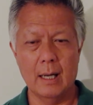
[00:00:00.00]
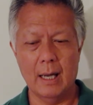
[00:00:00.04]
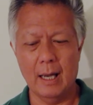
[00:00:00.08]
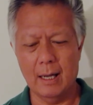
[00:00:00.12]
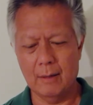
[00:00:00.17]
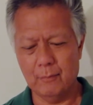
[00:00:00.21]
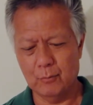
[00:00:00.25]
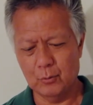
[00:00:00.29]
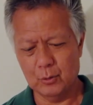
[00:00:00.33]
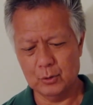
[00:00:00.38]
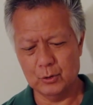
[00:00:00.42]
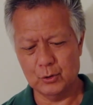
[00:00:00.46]

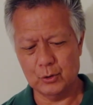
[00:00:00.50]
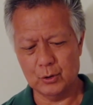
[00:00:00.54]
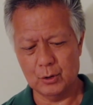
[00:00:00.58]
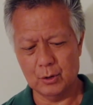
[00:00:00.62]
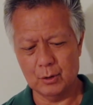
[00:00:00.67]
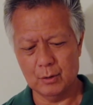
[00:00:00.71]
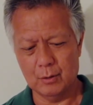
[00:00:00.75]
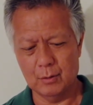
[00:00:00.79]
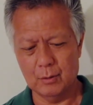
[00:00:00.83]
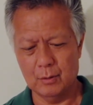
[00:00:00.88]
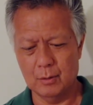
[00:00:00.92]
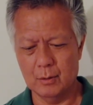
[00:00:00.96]
Average
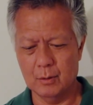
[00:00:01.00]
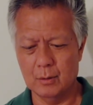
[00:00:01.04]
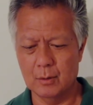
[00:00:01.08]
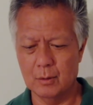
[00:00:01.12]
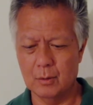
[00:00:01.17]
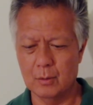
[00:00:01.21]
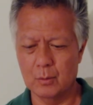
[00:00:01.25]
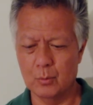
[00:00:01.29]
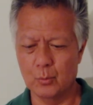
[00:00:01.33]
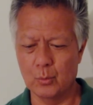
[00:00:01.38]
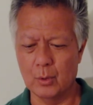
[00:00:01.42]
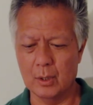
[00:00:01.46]

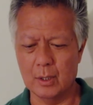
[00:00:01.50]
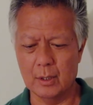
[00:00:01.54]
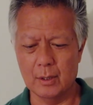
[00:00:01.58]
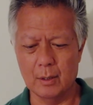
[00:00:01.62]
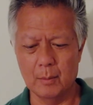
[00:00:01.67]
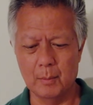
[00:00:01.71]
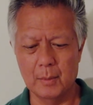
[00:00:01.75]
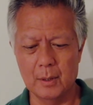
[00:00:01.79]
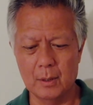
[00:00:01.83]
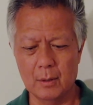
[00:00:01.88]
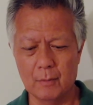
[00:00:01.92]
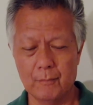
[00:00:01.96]

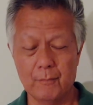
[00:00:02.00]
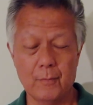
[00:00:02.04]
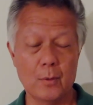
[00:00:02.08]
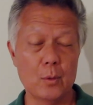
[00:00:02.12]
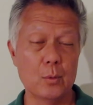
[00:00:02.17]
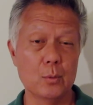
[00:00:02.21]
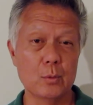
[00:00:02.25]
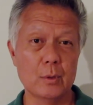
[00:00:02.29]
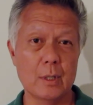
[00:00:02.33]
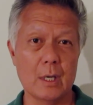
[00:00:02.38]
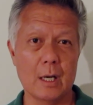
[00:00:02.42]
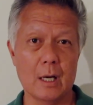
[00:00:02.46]
run-of-the-mill
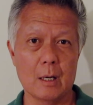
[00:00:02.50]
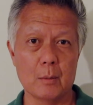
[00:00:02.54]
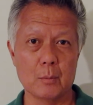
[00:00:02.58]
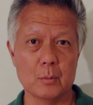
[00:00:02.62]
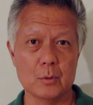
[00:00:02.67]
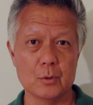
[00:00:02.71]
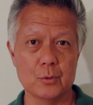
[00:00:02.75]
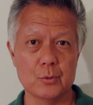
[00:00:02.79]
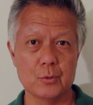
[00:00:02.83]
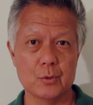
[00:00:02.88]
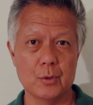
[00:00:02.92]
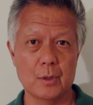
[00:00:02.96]
phone
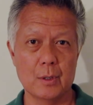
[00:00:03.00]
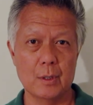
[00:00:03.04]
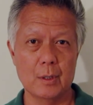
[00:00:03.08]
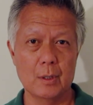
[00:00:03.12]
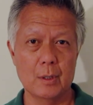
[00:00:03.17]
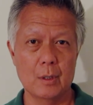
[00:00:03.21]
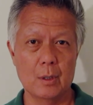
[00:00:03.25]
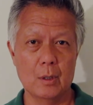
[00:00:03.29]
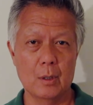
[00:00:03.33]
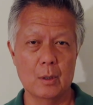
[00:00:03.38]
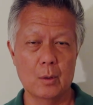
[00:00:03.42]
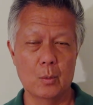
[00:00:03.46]
cameras
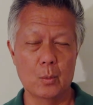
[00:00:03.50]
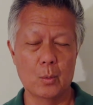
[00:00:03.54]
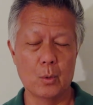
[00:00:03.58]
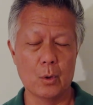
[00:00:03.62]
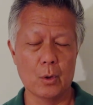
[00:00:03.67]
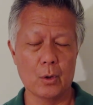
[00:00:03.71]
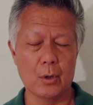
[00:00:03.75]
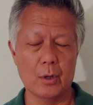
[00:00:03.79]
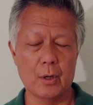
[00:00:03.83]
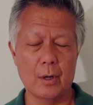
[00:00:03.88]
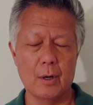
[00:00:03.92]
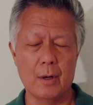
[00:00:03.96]

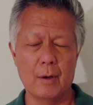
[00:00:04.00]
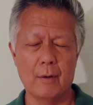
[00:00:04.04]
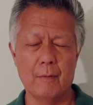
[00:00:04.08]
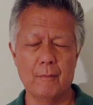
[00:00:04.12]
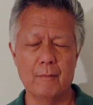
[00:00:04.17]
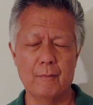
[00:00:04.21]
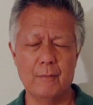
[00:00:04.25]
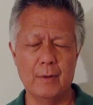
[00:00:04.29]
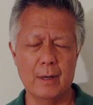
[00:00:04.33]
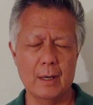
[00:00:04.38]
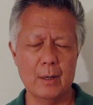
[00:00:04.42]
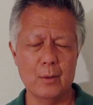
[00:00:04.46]
work
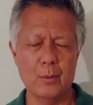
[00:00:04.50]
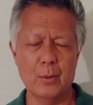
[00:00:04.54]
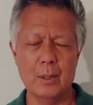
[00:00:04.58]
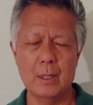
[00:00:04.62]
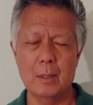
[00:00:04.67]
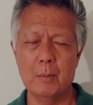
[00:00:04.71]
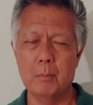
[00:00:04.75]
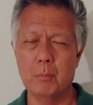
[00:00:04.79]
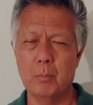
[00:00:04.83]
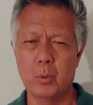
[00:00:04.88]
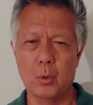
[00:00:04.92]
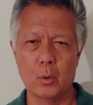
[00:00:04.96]

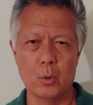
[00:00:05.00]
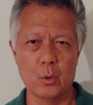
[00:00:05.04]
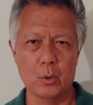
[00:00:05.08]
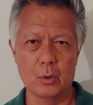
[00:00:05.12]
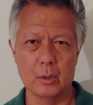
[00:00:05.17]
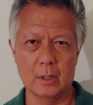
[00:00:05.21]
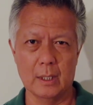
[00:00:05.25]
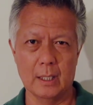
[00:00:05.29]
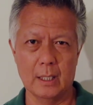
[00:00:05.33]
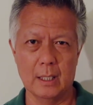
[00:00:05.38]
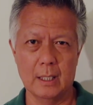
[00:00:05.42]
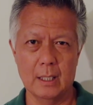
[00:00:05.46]
very
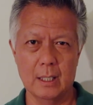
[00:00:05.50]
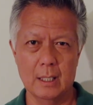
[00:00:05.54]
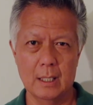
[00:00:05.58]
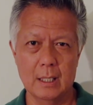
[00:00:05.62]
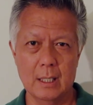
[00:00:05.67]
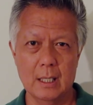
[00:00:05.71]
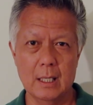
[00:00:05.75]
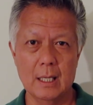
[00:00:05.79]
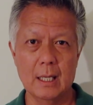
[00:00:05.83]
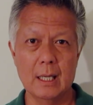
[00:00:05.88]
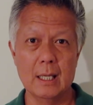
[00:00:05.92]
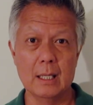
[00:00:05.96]
poorly
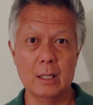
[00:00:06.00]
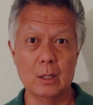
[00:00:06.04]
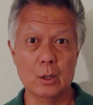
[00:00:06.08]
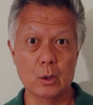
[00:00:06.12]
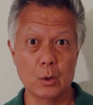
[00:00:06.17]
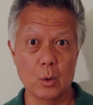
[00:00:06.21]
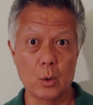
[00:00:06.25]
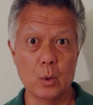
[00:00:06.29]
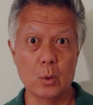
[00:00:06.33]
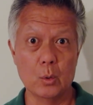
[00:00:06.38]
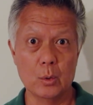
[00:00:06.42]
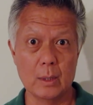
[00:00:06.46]

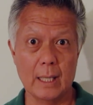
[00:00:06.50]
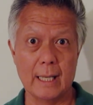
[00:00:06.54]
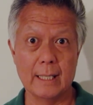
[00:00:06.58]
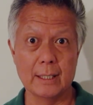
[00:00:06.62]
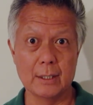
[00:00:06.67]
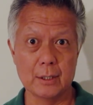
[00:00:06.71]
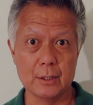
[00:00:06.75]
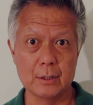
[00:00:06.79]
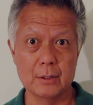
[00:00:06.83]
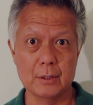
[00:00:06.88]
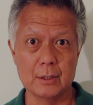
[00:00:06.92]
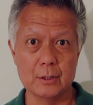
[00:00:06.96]
in low
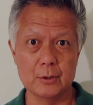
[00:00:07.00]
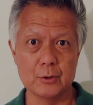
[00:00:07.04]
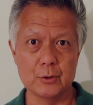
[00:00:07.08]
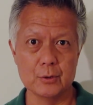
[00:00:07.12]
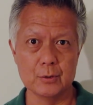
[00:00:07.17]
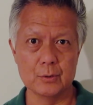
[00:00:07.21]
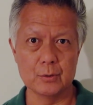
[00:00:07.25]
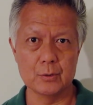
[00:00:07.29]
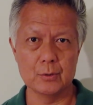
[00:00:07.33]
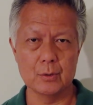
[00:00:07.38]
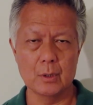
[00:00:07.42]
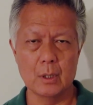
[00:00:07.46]
light
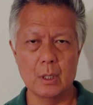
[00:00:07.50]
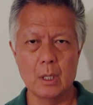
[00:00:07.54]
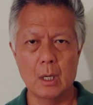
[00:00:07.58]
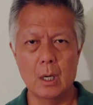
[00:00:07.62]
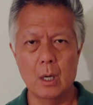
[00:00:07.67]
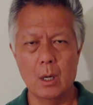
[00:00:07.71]
conditions.